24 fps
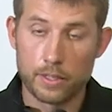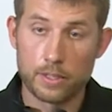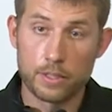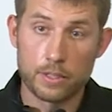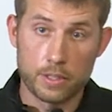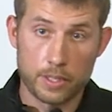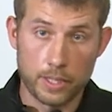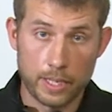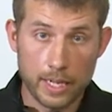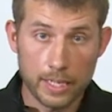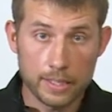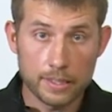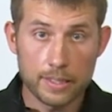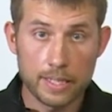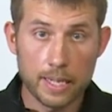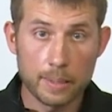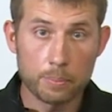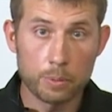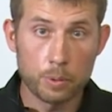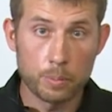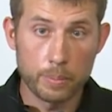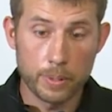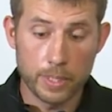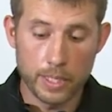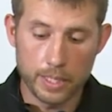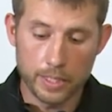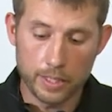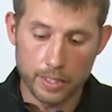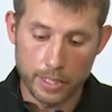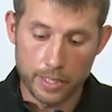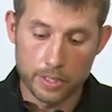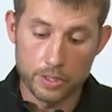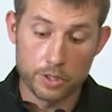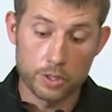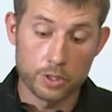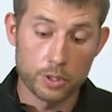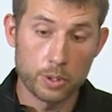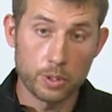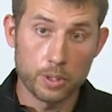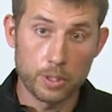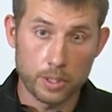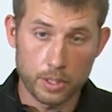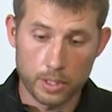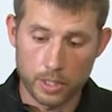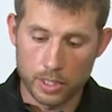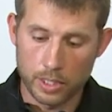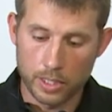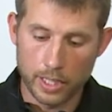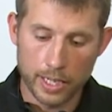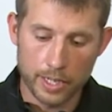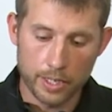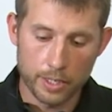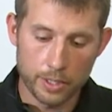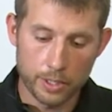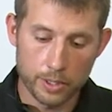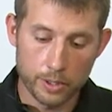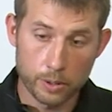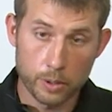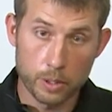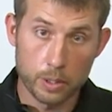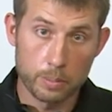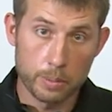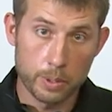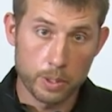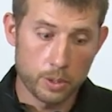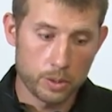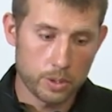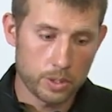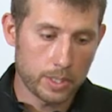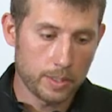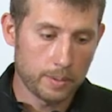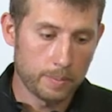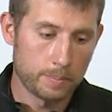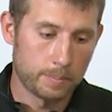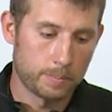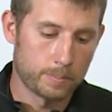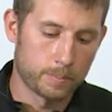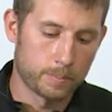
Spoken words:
So the next step would be insert the liner you're going to be using,